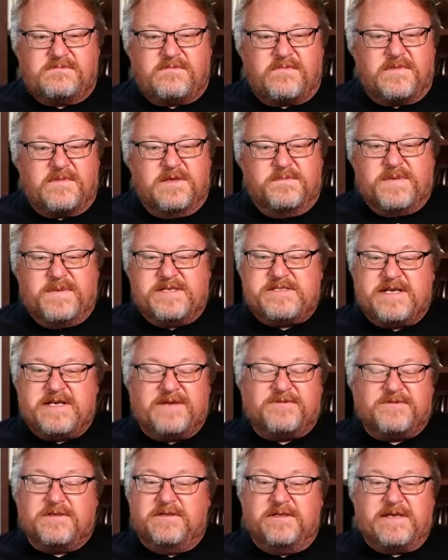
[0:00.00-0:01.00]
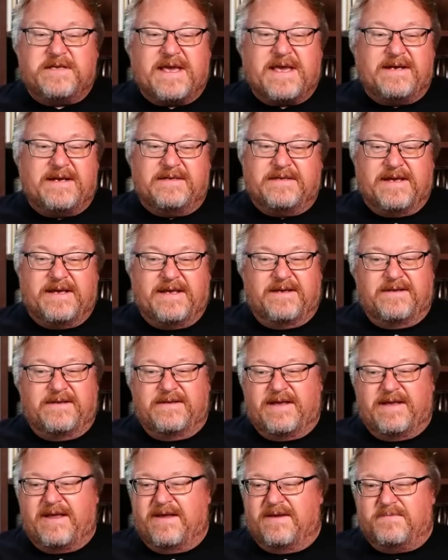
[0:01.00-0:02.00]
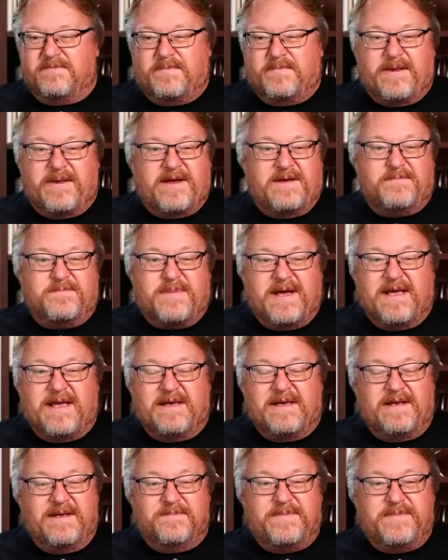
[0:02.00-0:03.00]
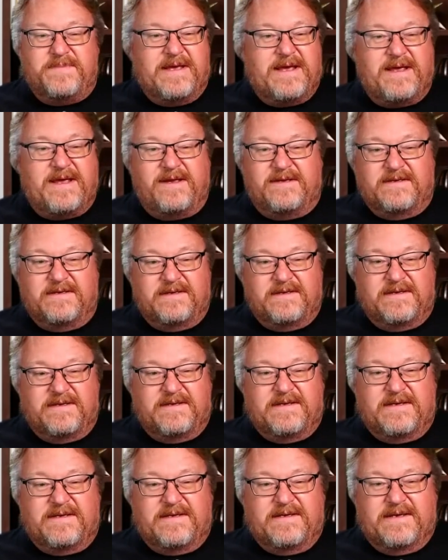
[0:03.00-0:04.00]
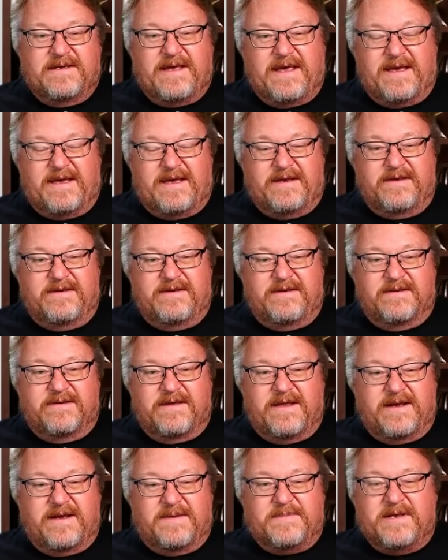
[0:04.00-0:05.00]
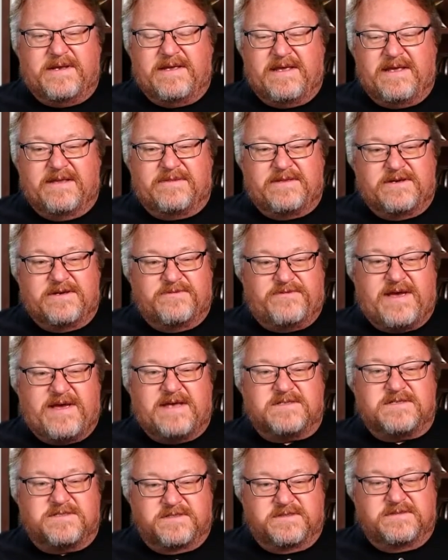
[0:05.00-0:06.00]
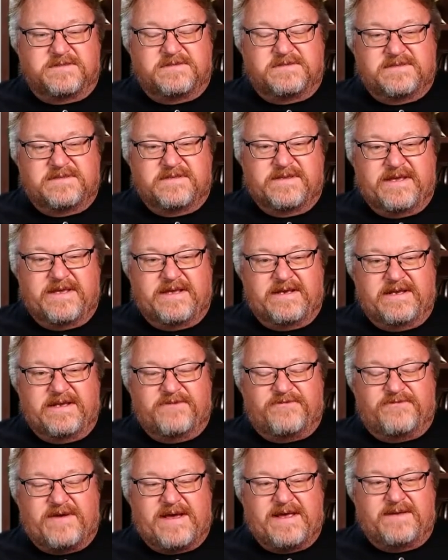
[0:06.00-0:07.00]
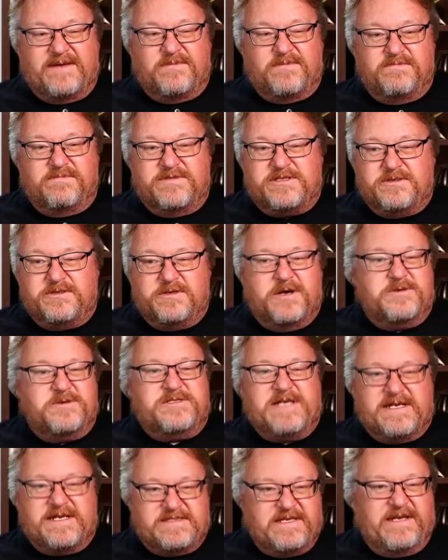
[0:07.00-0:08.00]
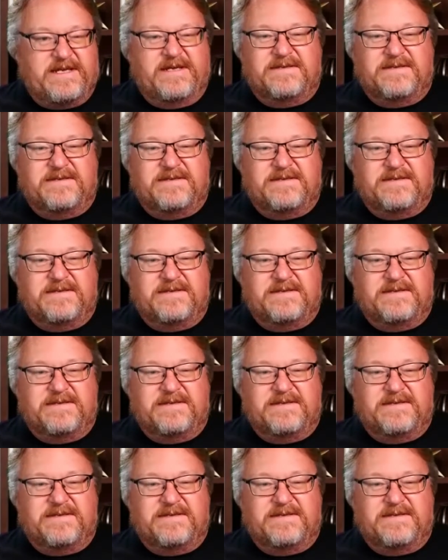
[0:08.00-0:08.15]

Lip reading: But you have to look at it like, hey, I'm buying an MBA and I'm going to get there faster than if I do OJT.